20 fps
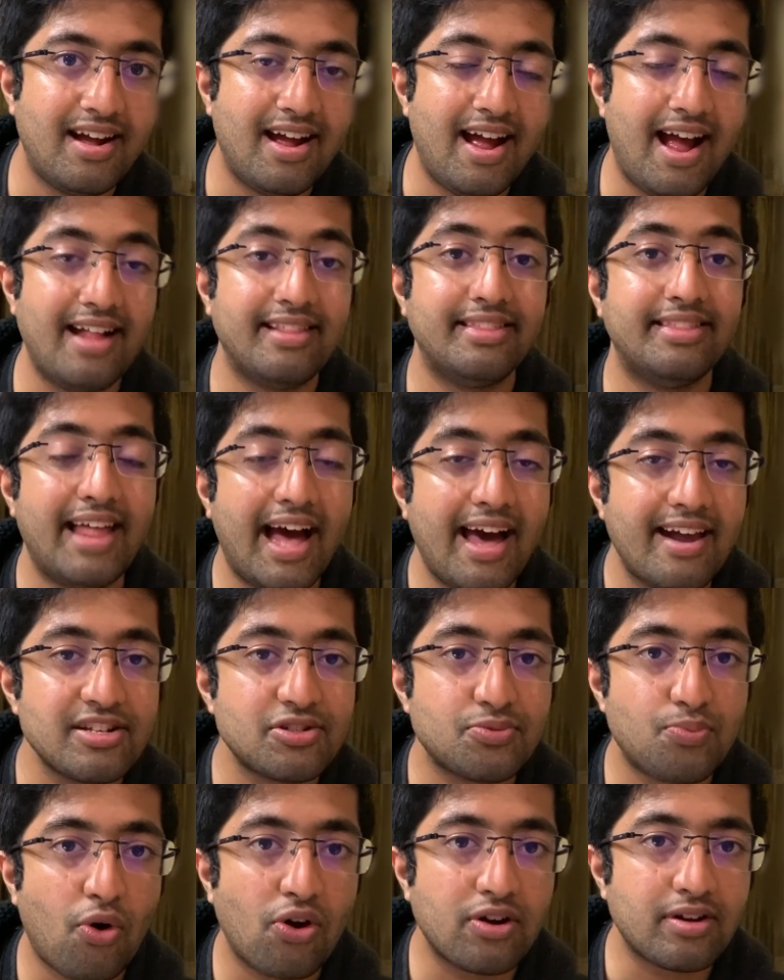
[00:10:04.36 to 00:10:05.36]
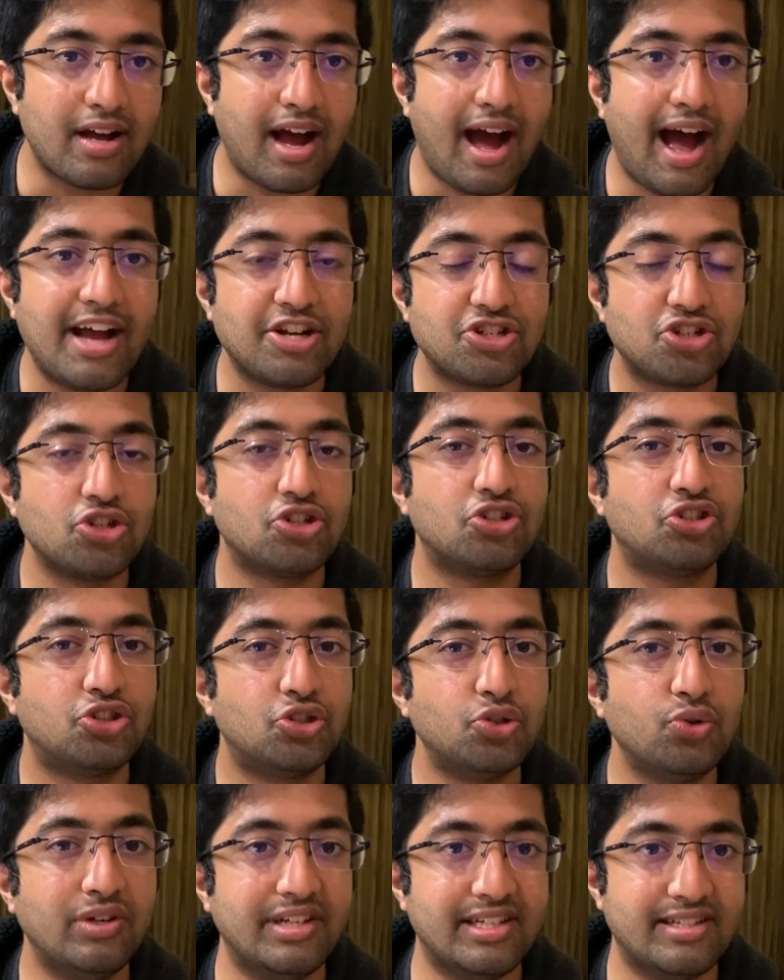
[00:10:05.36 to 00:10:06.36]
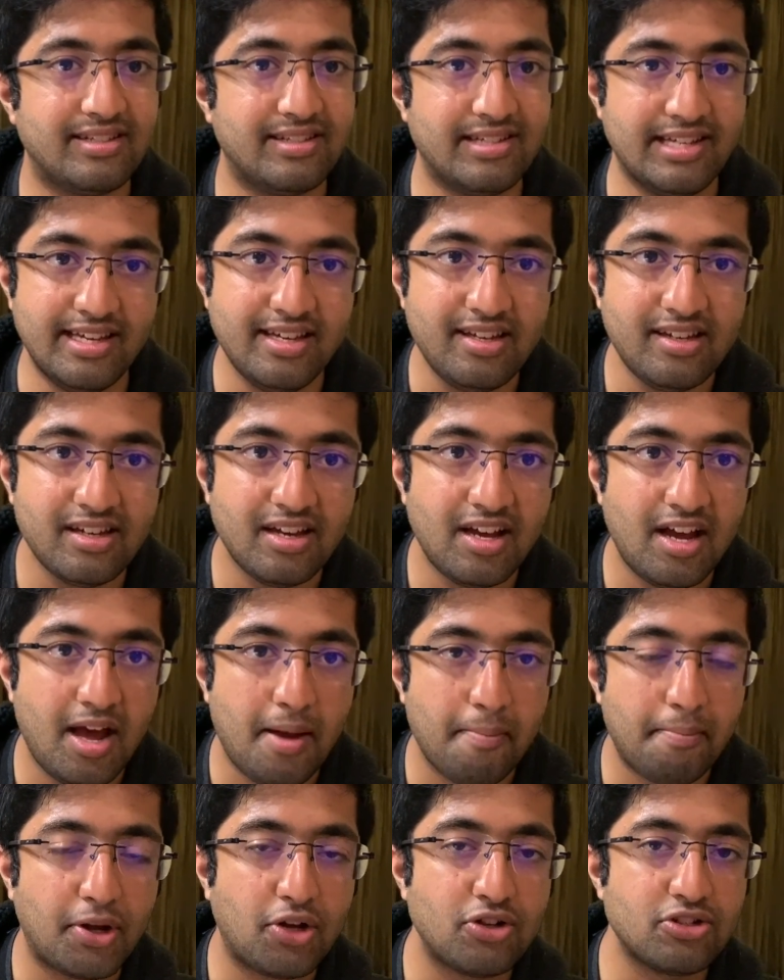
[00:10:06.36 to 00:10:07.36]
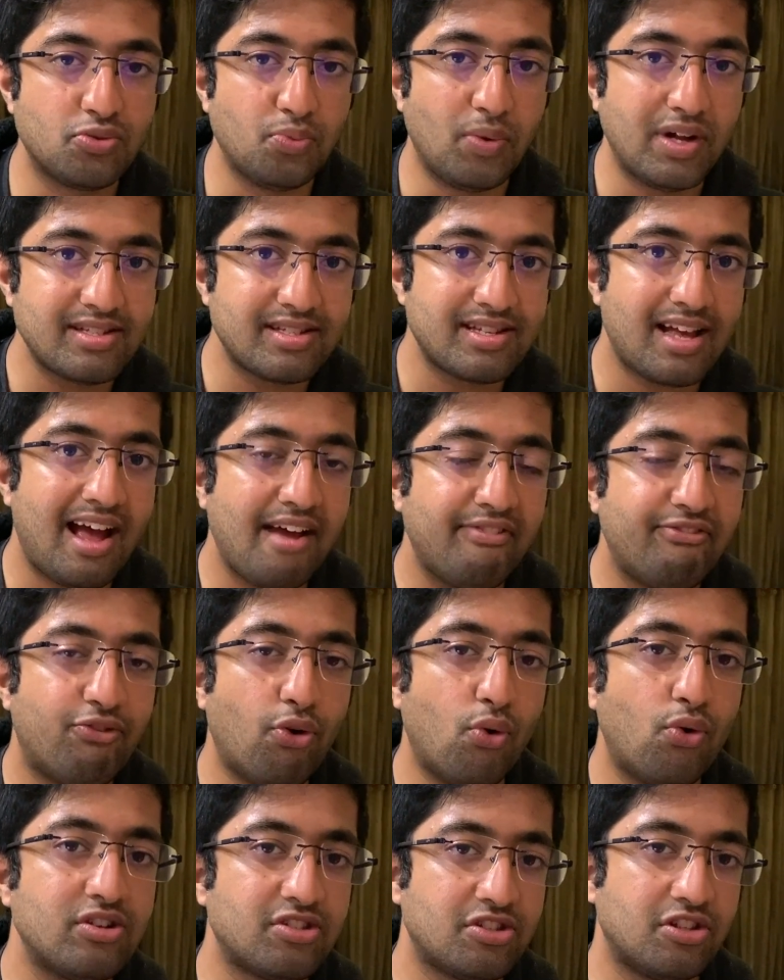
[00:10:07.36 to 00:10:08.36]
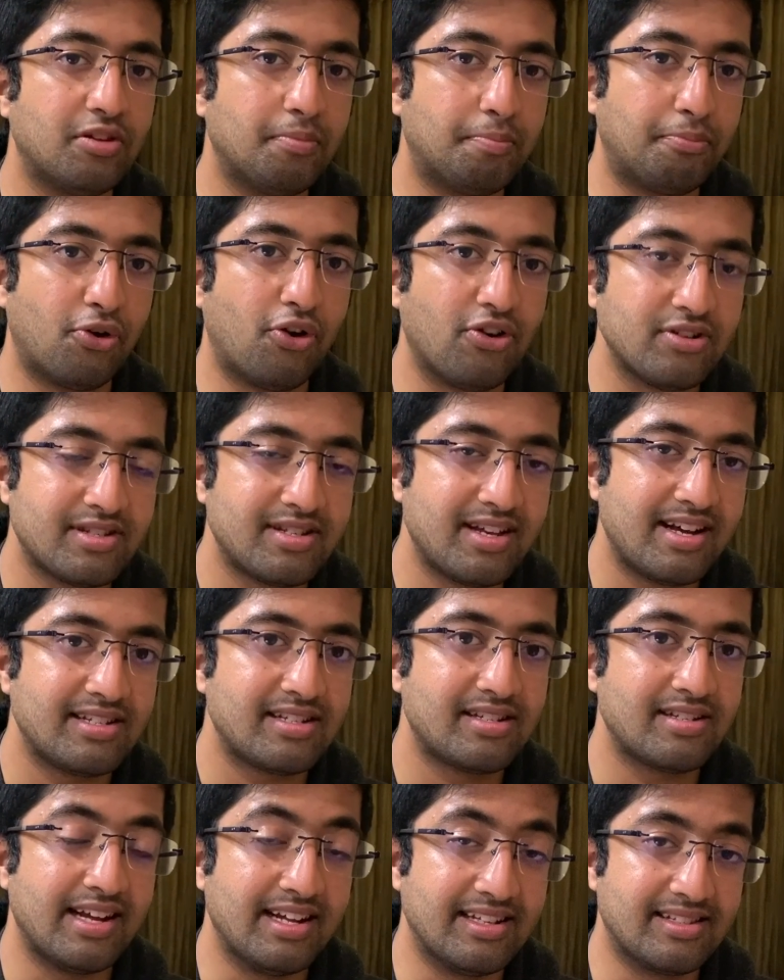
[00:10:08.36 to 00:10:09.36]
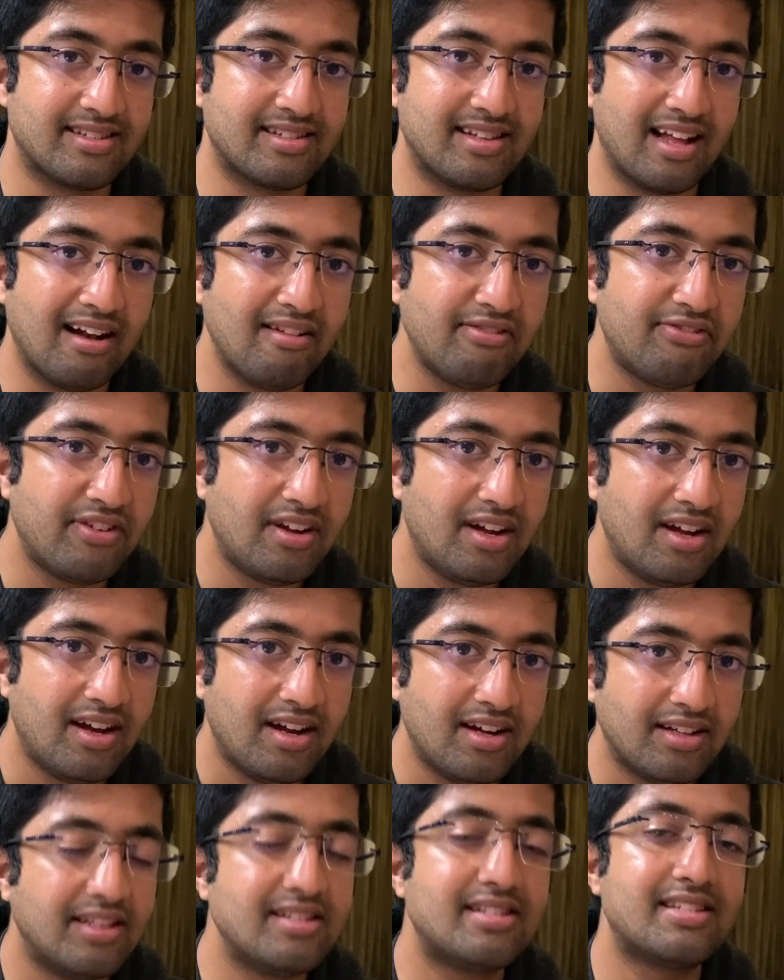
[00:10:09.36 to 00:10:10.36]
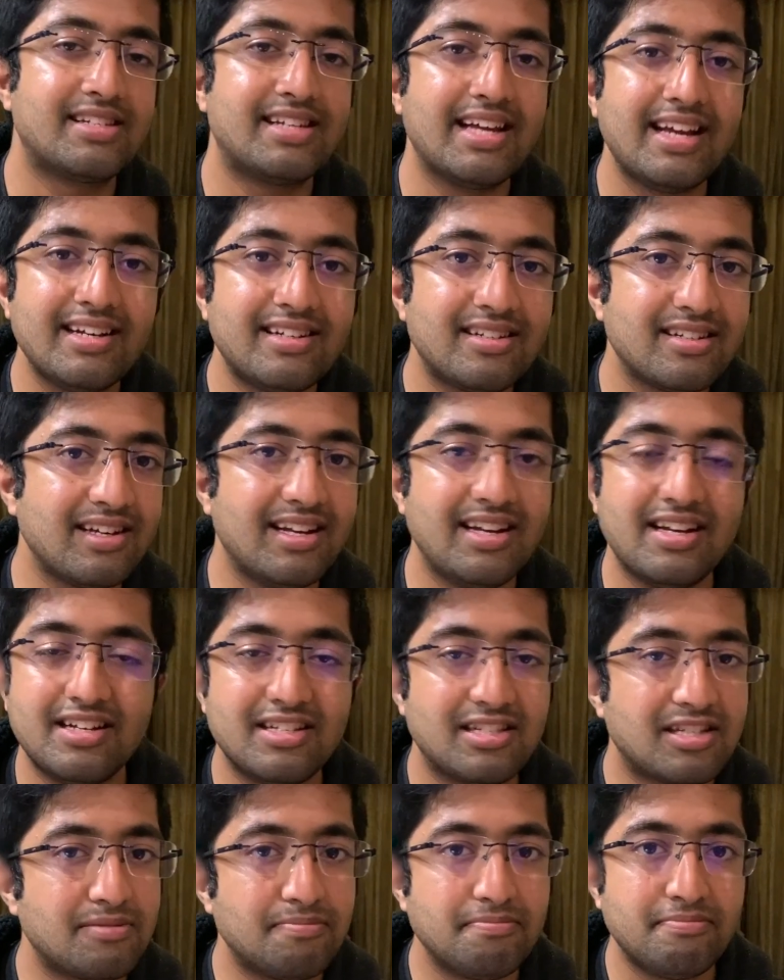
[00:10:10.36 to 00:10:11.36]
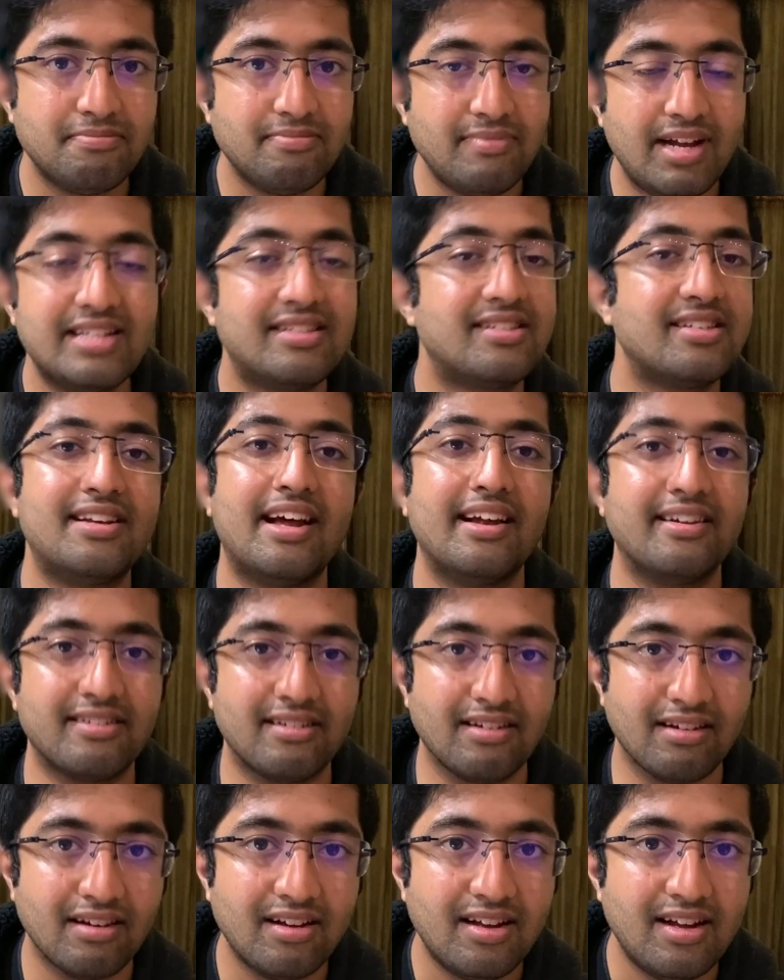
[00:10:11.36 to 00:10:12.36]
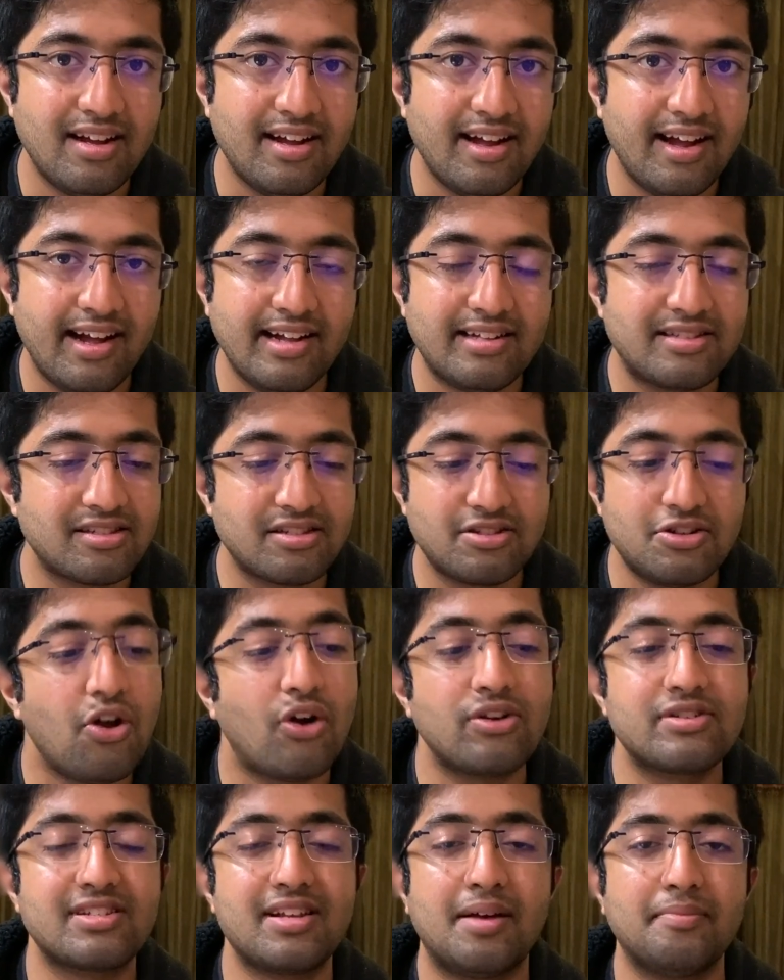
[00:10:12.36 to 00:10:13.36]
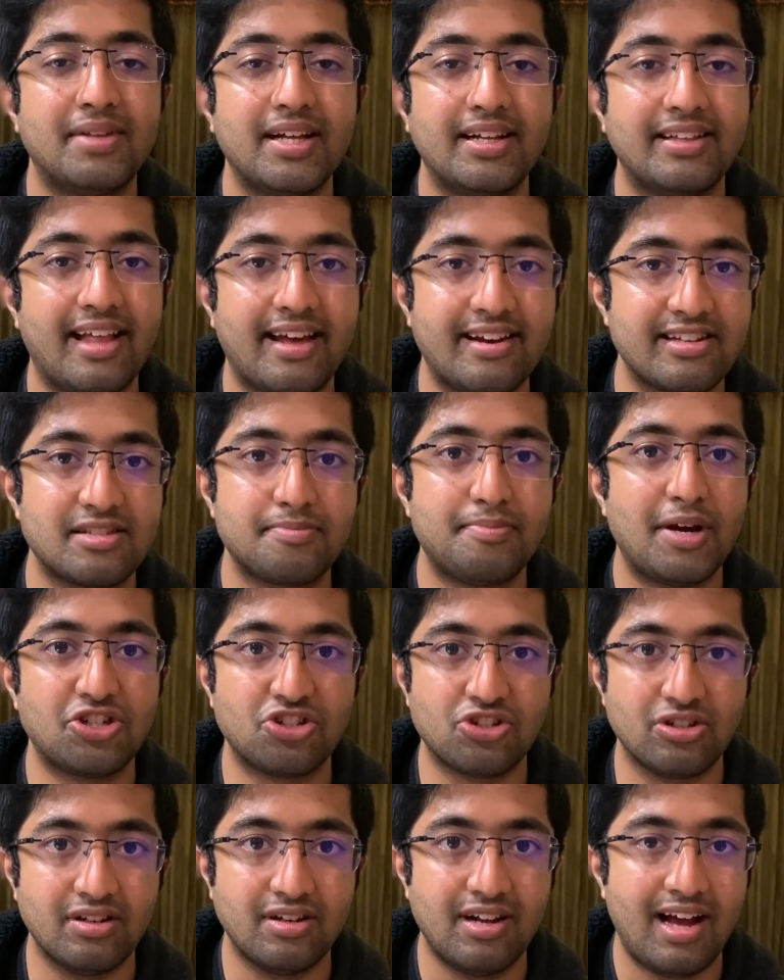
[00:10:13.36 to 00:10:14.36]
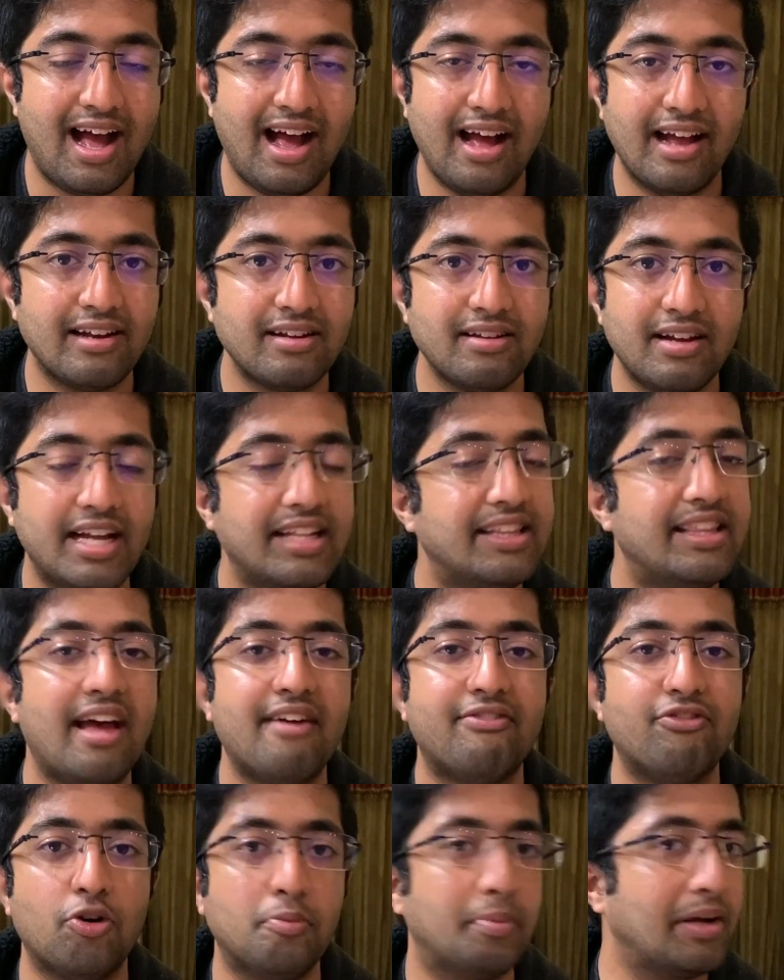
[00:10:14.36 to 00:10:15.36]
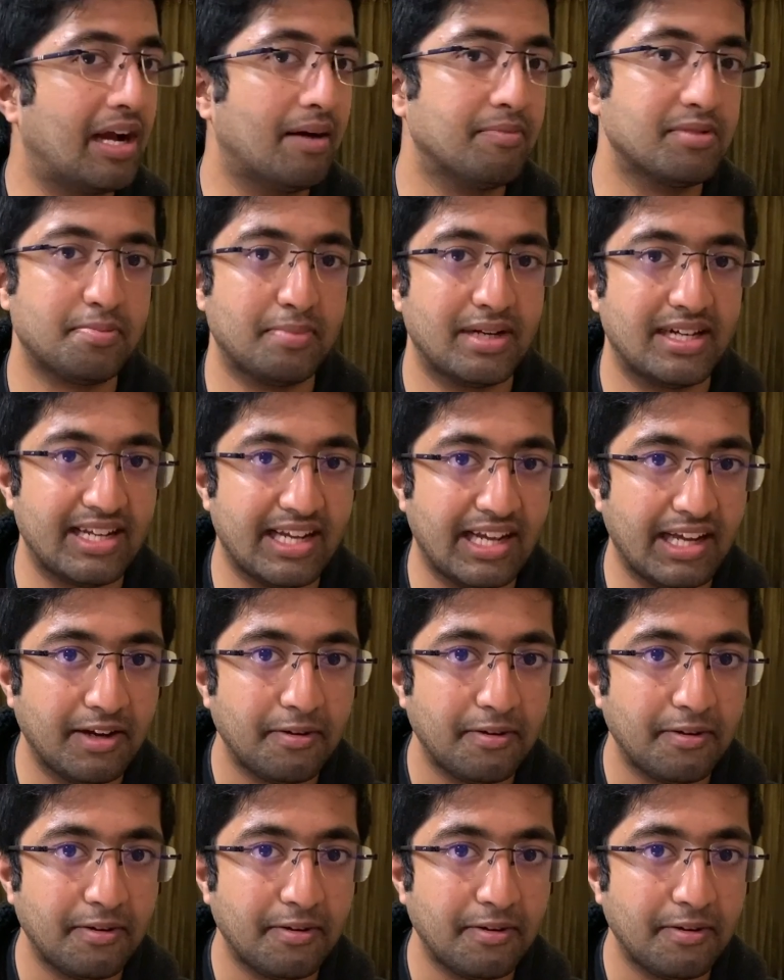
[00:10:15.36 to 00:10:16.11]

And that is what I should truly seek, because once I focus on the process itself, the state is incidental. It's not something that is special, and it therefore becomes mundane.